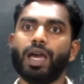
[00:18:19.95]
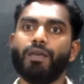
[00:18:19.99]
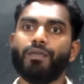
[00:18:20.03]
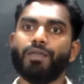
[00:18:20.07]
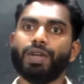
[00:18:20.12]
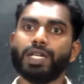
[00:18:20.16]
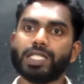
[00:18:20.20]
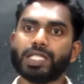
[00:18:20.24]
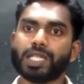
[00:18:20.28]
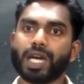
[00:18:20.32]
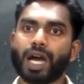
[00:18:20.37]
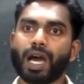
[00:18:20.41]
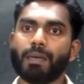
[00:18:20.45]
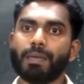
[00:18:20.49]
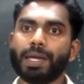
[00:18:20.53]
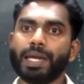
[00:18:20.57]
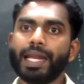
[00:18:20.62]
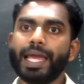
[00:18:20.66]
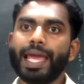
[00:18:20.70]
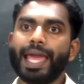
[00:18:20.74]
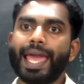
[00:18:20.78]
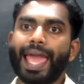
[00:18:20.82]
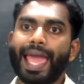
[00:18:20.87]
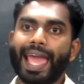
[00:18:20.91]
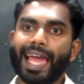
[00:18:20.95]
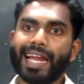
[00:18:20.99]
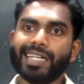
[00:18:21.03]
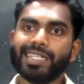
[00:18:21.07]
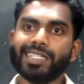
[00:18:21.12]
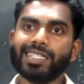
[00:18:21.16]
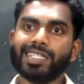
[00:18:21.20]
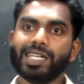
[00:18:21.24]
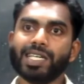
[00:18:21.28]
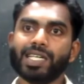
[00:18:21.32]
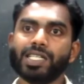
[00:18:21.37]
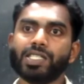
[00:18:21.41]
Vitamin
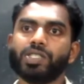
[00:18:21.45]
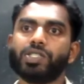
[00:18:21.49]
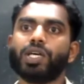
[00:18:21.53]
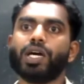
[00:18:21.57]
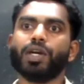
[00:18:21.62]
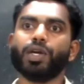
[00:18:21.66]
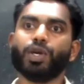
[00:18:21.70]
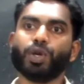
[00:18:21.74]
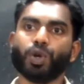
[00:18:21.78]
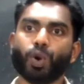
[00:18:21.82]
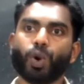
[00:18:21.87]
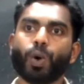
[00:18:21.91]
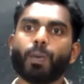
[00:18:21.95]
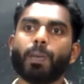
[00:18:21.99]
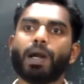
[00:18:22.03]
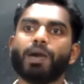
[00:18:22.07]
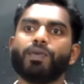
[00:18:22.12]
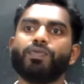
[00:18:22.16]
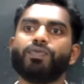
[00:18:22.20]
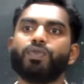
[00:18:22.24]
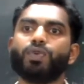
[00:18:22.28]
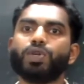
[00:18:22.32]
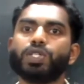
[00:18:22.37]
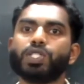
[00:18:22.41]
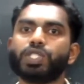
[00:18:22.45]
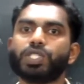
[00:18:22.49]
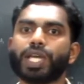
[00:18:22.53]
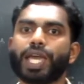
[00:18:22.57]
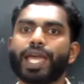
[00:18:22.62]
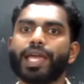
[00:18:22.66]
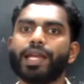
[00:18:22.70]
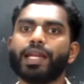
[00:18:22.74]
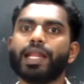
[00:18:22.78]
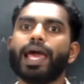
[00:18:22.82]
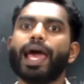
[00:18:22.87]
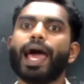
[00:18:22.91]
enters the human food
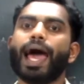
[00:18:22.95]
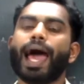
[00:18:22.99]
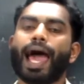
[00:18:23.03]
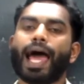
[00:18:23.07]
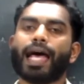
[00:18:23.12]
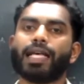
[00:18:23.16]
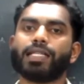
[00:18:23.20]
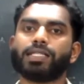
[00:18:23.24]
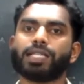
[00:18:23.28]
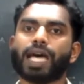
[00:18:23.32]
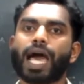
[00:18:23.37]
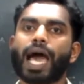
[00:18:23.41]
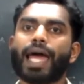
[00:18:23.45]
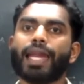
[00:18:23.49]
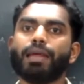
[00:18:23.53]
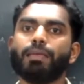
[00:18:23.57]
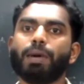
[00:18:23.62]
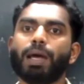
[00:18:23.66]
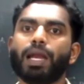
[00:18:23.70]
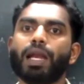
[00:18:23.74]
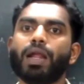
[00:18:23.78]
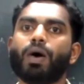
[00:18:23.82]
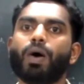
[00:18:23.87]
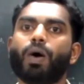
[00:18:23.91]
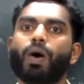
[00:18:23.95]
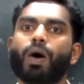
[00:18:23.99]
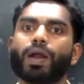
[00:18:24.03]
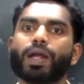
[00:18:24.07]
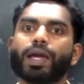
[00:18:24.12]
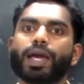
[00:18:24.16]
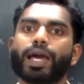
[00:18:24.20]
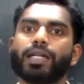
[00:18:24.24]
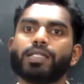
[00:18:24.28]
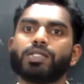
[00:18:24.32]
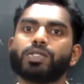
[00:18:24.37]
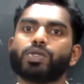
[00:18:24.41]
chain as animal
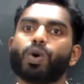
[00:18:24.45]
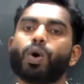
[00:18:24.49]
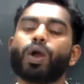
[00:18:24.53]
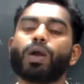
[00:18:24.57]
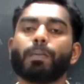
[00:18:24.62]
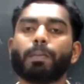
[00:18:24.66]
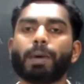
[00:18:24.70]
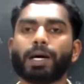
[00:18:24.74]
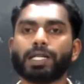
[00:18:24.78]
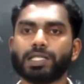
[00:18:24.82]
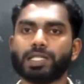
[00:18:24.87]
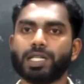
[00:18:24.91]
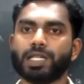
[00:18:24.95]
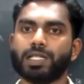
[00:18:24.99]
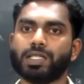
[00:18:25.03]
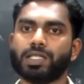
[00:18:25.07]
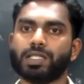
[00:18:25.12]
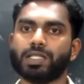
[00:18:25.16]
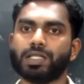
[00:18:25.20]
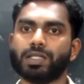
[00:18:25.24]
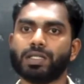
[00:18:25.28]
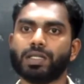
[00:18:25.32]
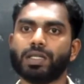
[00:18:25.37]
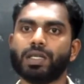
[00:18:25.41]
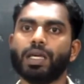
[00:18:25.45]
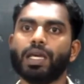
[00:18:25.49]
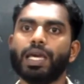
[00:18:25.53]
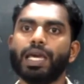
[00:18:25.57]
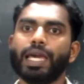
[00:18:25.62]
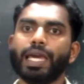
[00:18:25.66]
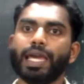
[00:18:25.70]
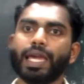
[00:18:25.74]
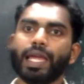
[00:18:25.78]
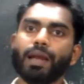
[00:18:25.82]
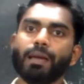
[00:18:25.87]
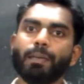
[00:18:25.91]
organs or muscles.
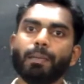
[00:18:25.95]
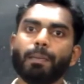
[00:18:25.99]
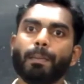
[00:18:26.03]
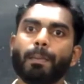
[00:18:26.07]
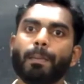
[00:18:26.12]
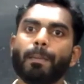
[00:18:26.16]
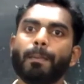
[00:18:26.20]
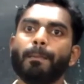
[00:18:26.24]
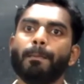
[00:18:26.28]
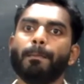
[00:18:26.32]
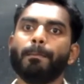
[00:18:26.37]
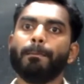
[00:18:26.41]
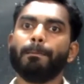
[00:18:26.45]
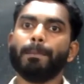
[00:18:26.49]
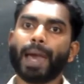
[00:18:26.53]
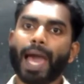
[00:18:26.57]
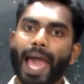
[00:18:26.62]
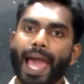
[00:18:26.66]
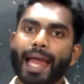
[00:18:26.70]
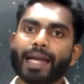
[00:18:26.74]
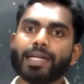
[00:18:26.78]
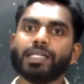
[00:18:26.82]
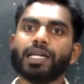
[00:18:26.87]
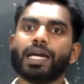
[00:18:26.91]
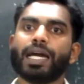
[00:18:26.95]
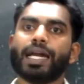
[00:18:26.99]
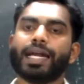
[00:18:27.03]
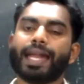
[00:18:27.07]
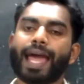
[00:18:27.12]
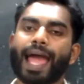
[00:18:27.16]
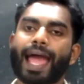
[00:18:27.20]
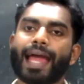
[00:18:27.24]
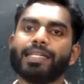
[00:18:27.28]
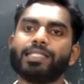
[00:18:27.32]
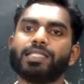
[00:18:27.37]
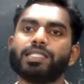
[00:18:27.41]
In man
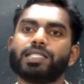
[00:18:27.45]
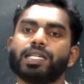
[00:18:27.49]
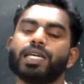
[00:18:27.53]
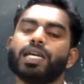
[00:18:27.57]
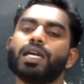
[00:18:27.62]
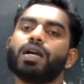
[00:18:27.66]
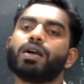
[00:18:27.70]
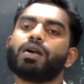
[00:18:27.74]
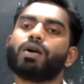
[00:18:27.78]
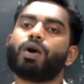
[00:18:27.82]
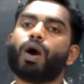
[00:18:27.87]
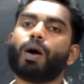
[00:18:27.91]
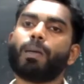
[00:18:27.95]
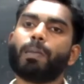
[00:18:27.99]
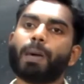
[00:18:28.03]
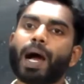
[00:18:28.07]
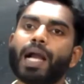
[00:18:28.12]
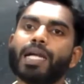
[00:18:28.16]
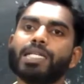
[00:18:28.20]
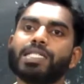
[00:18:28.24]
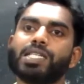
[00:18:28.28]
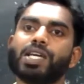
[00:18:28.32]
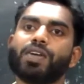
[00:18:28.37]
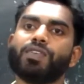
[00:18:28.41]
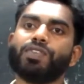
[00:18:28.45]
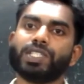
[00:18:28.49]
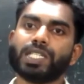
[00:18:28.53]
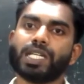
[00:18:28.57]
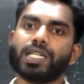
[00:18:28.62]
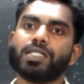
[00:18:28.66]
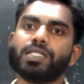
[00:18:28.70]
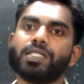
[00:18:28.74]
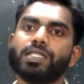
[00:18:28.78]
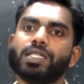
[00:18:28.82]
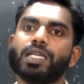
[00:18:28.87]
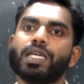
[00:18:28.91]
dietary, cobalt
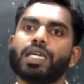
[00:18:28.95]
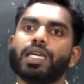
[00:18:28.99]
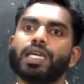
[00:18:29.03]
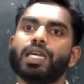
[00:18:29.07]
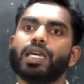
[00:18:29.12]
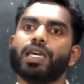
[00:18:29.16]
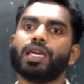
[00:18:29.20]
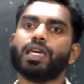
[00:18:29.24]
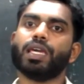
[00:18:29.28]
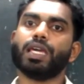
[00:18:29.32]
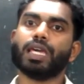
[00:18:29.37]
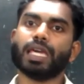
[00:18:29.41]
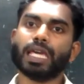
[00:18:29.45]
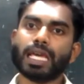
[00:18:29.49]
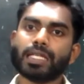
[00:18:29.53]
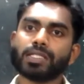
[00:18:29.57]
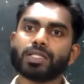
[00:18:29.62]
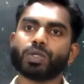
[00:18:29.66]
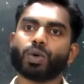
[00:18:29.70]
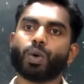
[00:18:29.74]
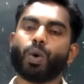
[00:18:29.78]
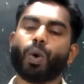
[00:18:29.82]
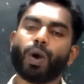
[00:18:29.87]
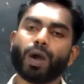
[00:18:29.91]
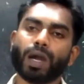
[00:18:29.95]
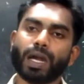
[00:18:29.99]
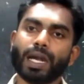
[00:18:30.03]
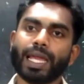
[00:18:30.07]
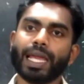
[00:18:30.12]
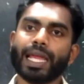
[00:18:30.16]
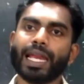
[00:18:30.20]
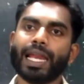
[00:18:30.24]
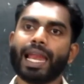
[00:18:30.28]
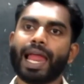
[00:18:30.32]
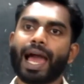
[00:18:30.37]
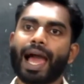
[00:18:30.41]
deficiency is
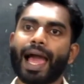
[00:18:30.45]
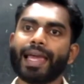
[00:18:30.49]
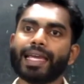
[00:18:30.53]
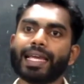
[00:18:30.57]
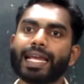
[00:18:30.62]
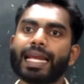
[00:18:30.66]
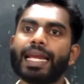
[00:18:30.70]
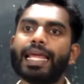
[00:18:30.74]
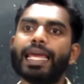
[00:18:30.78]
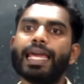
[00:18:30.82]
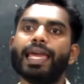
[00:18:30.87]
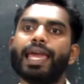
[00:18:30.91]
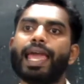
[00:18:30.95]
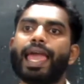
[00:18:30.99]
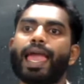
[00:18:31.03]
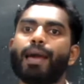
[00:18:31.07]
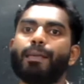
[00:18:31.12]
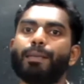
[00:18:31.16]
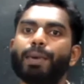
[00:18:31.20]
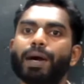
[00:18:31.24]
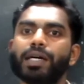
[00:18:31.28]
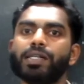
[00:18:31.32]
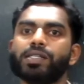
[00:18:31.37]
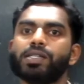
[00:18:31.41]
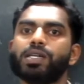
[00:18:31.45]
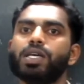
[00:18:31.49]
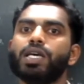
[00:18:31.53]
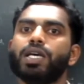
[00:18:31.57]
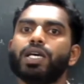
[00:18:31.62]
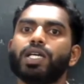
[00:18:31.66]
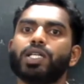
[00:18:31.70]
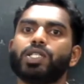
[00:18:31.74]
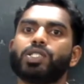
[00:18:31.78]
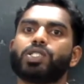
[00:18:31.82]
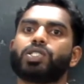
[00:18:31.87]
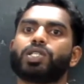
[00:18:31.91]
only likely
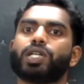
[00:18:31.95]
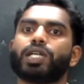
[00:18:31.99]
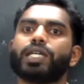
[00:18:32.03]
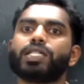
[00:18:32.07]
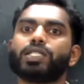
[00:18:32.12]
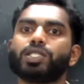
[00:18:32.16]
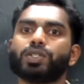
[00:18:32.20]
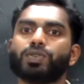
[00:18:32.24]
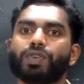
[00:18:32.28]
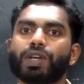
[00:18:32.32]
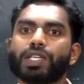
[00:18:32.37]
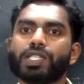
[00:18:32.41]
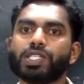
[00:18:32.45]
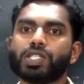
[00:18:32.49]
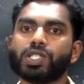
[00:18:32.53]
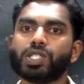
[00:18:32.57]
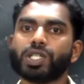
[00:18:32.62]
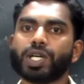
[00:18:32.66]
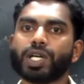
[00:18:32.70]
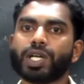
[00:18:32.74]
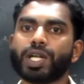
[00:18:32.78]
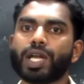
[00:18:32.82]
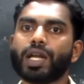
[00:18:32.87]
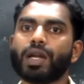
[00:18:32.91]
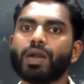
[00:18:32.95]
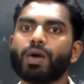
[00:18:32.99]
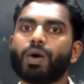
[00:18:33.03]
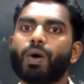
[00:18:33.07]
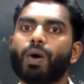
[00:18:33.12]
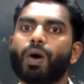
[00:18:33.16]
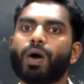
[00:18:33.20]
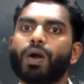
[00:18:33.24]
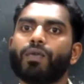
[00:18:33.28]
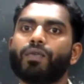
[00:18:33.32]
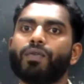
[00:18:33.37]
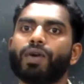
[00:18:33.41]
among strict vegetarian
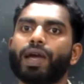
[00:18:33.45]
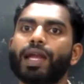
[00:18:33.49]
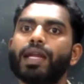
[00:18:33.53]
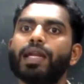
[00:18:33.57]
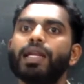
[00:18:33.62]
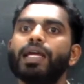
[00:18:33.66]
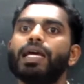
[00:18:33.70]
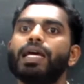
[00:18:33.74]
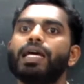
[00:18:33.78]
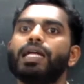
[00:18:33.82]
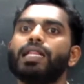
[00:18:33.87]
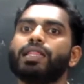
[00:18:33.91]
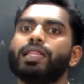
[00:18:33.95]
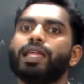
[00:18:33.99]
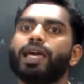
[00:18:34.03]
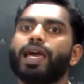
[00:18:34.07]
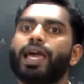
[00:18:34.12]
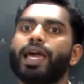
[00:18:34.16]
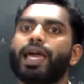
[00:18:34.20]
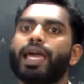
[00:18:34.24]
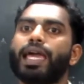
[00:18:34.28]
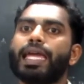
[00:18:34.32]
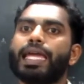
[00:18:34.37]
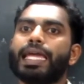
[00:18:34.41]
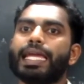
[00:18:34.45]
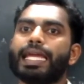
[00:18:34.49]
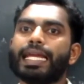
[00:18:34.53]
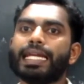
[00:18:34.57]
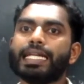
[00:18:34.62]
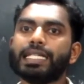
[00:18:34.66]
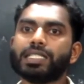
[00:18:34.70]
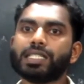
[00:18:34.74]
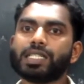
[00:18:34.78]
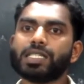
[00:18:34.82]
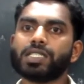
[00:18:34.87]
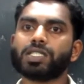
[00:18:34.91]
or when the
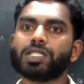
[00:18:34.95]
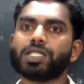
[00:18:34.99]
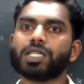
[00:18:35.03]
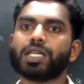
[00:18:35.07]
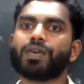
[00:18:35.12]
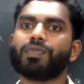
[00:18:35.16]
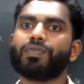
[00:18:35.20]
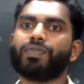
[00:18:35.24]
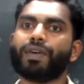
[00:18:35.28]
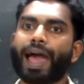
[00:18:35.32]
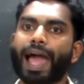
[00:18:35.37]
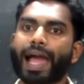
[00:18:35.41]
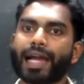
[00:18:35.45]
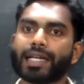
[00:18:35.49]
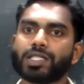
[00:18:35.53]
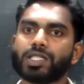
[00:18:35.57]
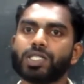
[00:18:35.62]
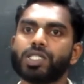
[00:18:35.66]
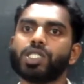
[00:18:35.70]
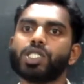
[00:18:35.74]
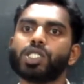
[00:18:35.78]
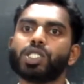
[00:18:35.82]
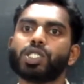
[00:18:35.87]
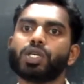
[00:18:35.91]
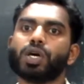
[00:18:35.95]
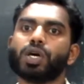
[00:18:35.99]
intrinsic factors